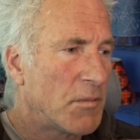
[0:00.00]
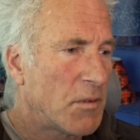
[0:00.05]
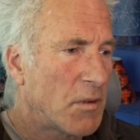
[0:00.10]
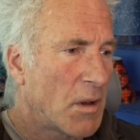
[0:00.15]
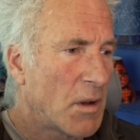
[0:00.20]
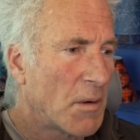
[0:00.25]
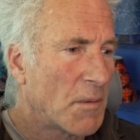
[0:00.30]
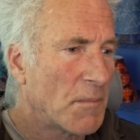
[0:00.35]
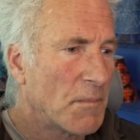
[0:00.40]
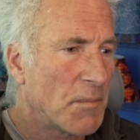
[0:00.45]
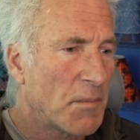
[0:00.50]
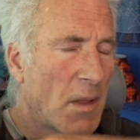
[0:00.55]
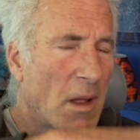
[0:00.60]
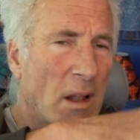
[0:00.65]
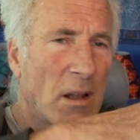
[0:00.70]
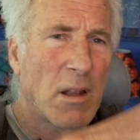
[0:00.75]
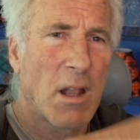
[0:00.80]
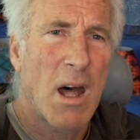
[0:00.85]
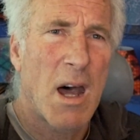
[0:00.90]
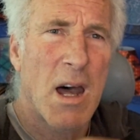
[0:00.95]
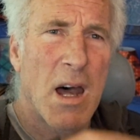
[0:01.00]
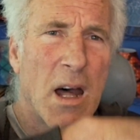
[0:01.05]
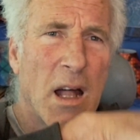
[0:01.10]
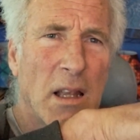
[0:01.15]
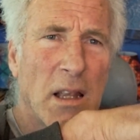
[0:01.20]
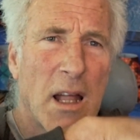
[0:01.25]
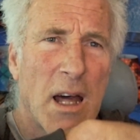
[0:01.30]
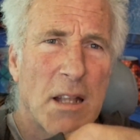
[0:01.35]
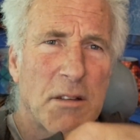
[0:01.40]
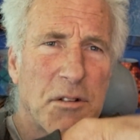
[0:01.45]
So a
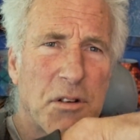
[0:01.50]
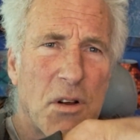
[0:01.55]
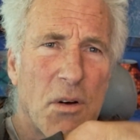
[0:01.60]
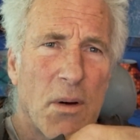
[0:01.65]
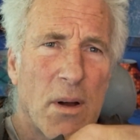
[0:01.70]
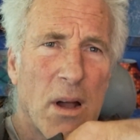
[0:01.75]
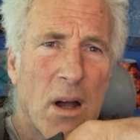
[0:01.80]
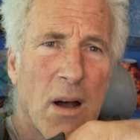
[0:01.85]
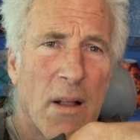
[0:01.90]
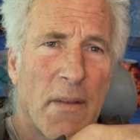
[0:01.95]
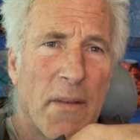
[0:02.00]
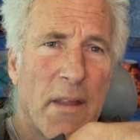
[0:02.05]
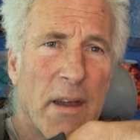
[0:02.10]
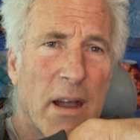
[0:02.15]
lot's going on